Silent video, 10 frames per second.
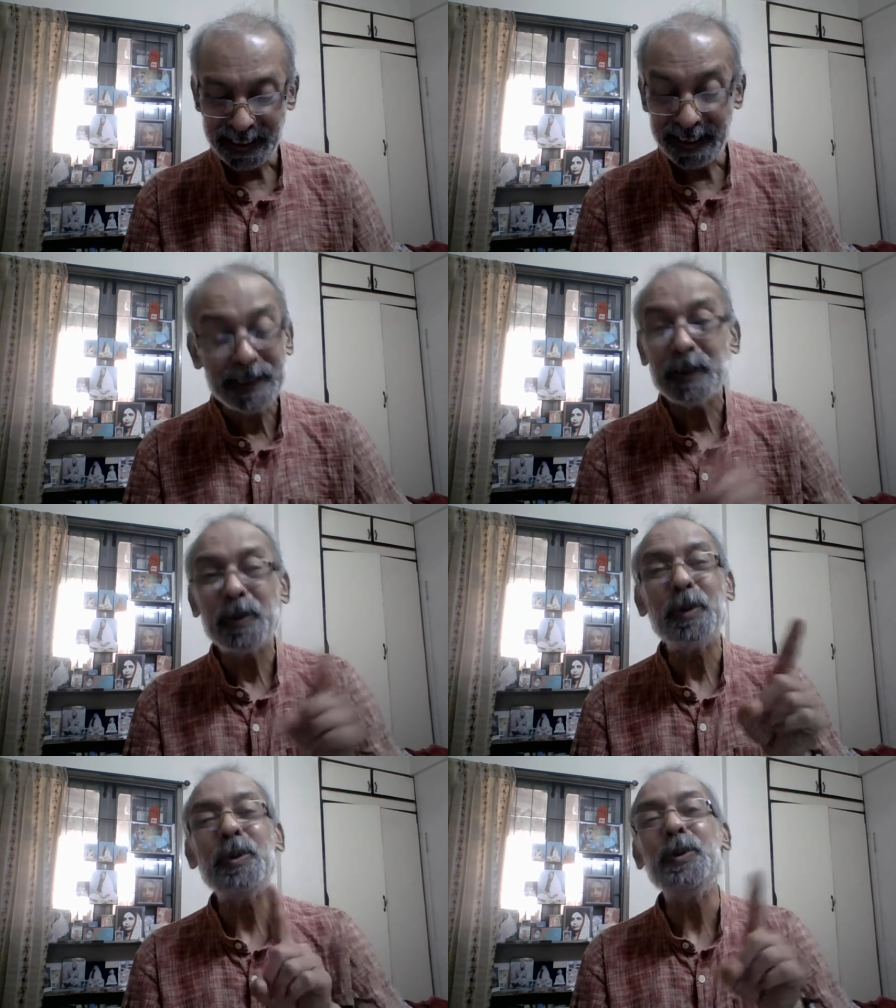There
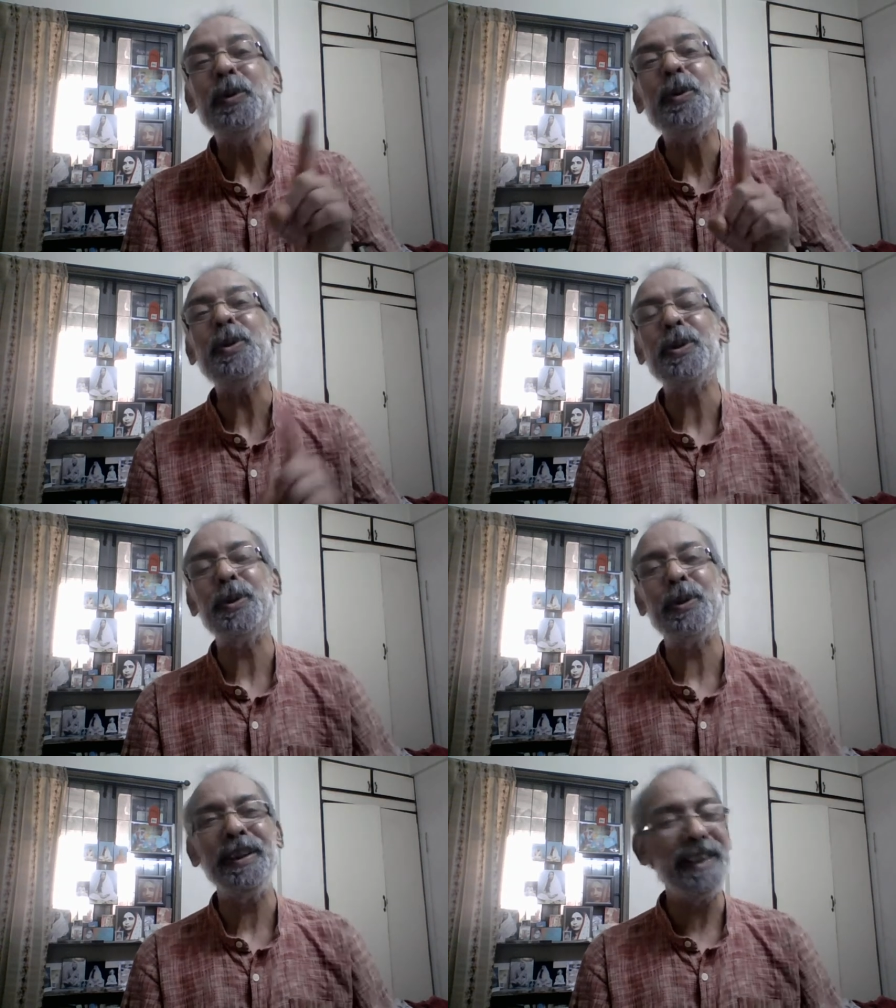
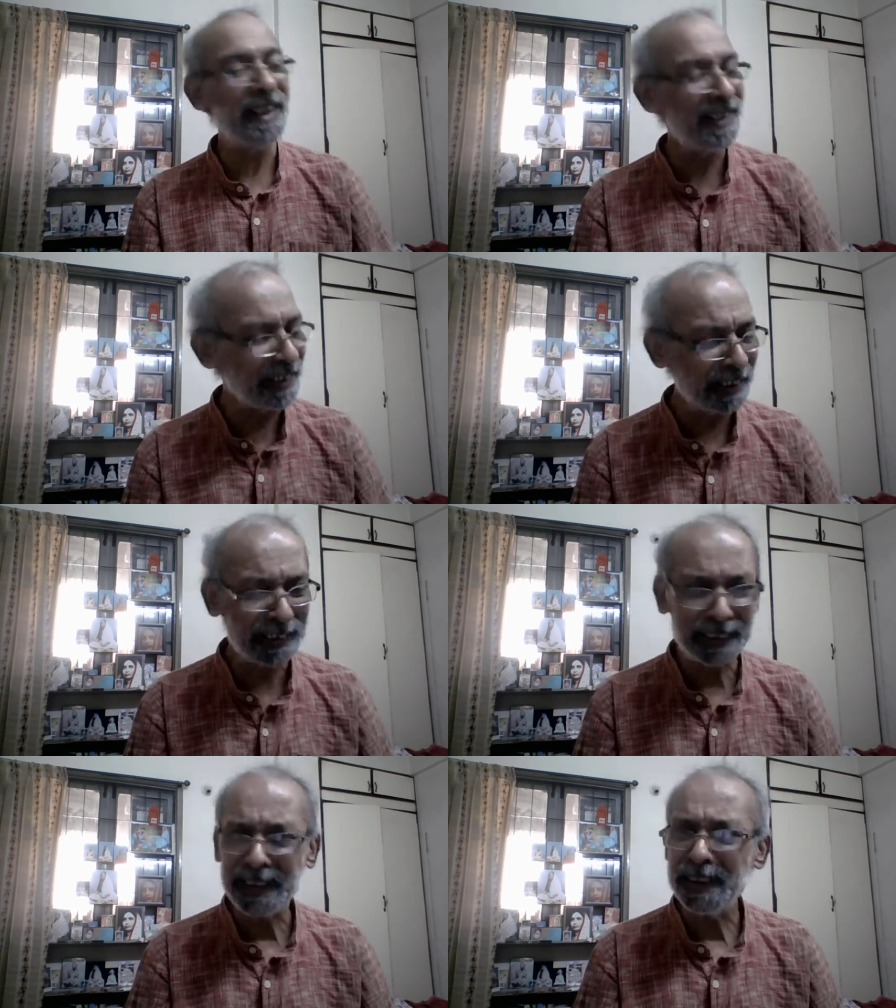is nothing
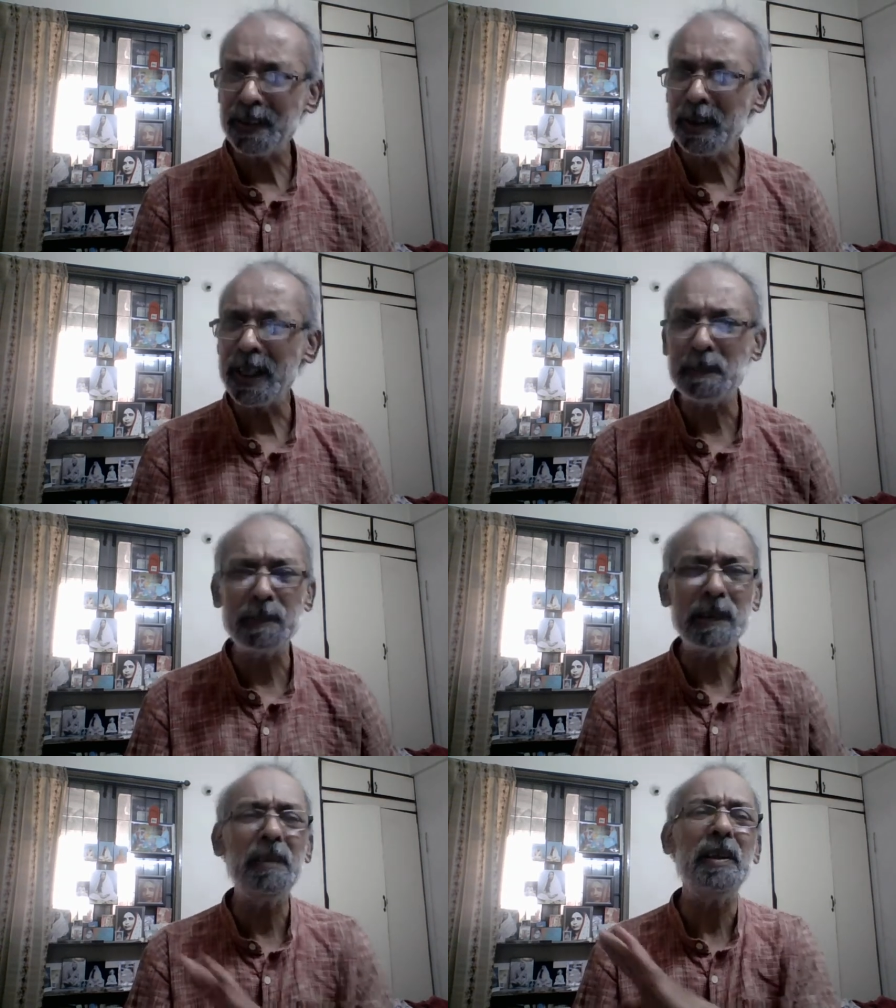wrong,
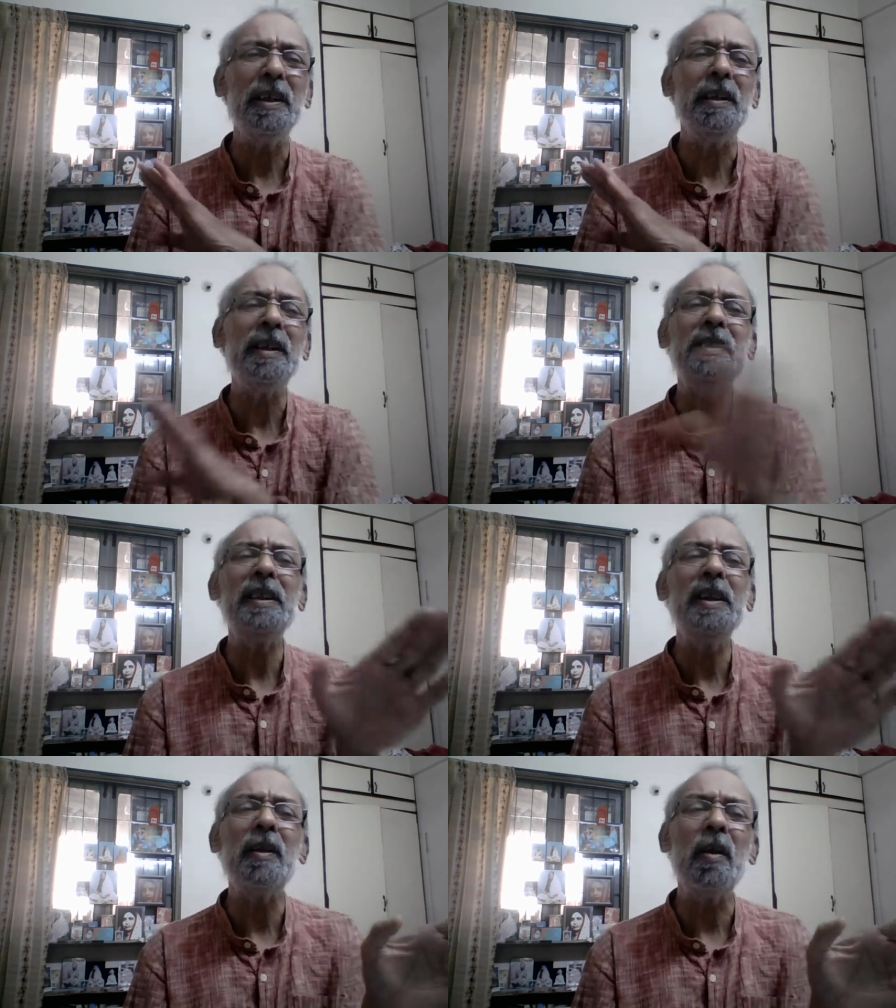absolutely
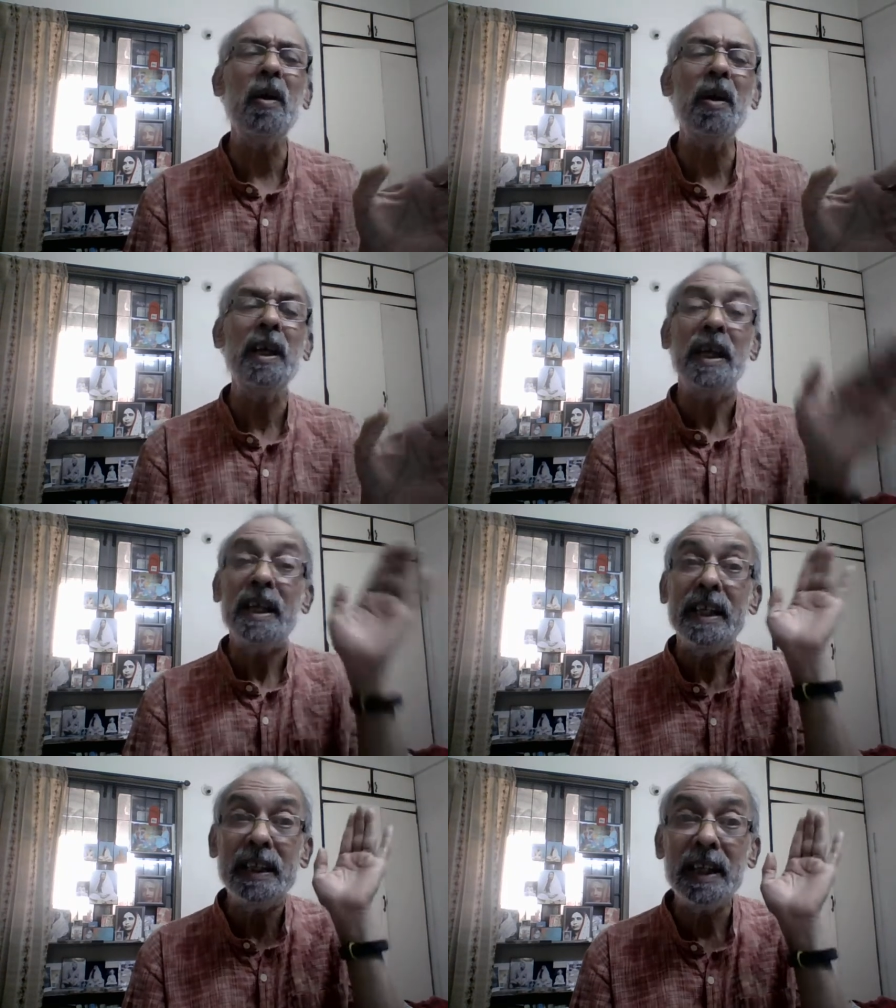nothing wrong
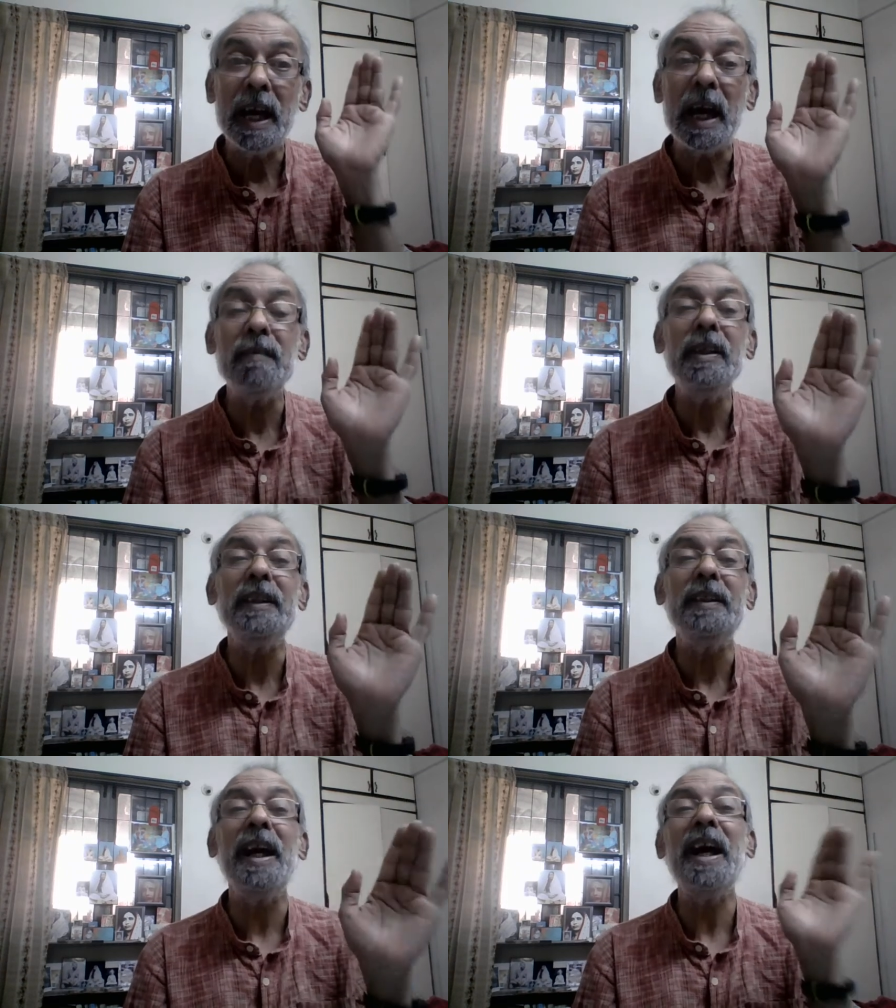in having
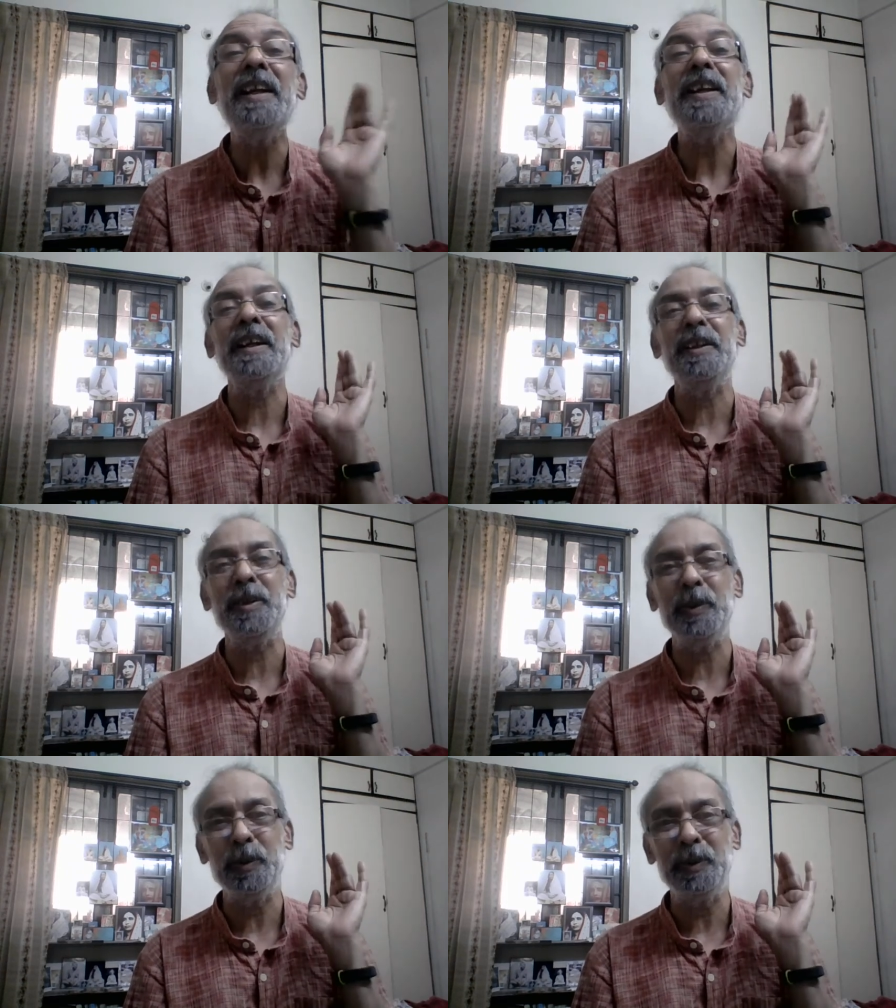that attitude.